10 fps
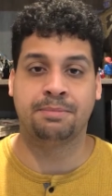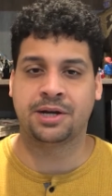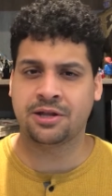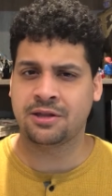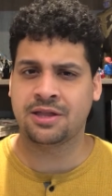
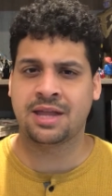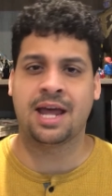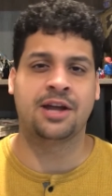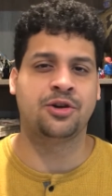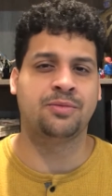but other than
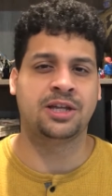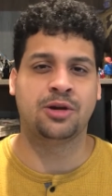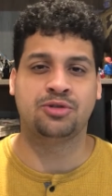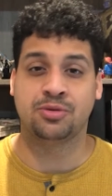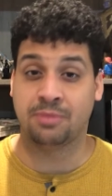that, I don't really
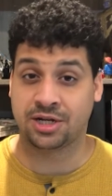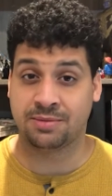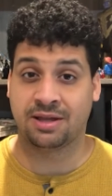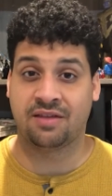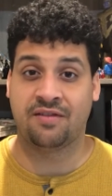know too much
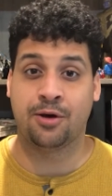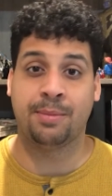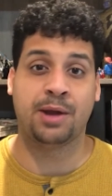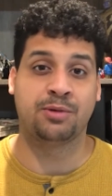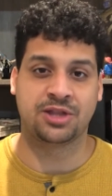about the
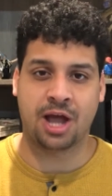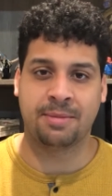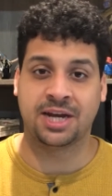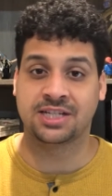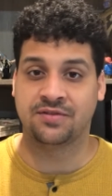film, and with
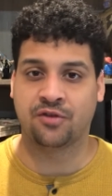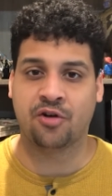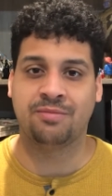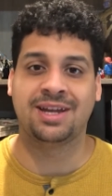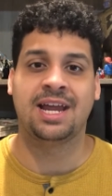Dominik's
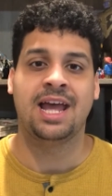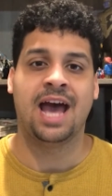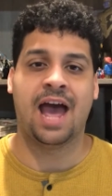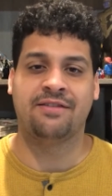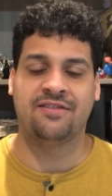involvement,
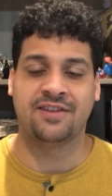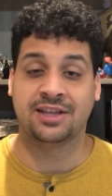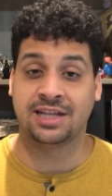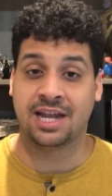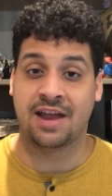I have a
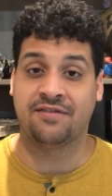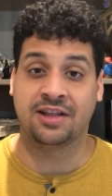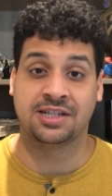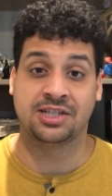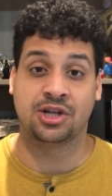feeling that
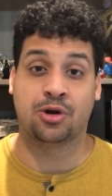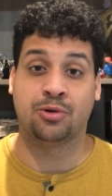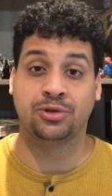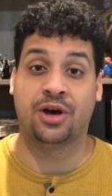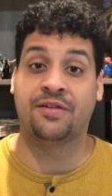Netflix is going to
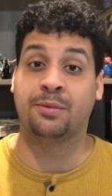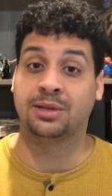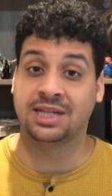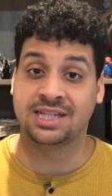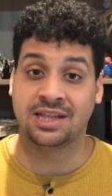hold off on
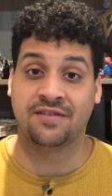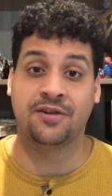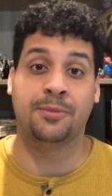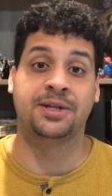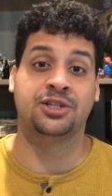releasing the
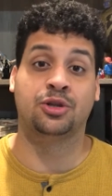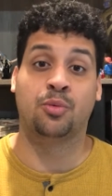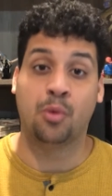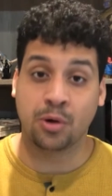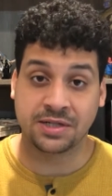film until
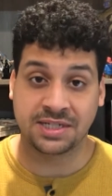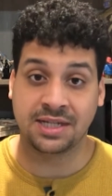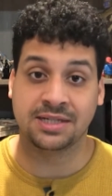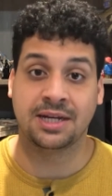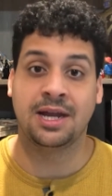award
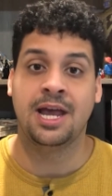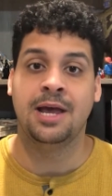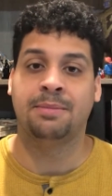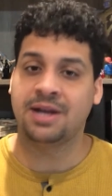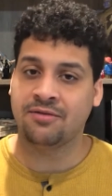season,
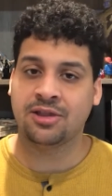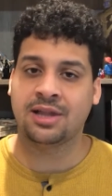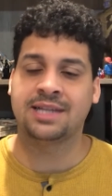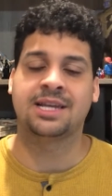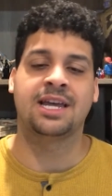but
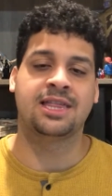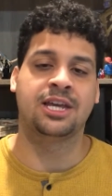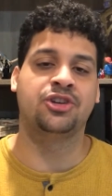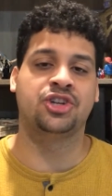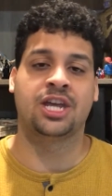nevertheless, I
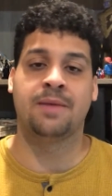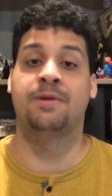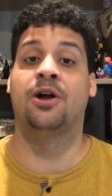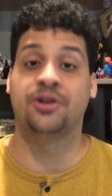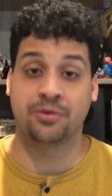think you should
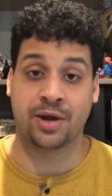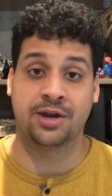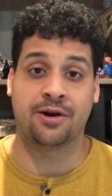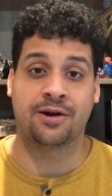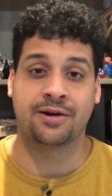keep it on your
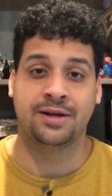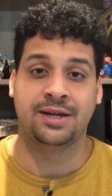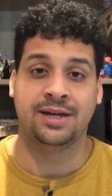radar.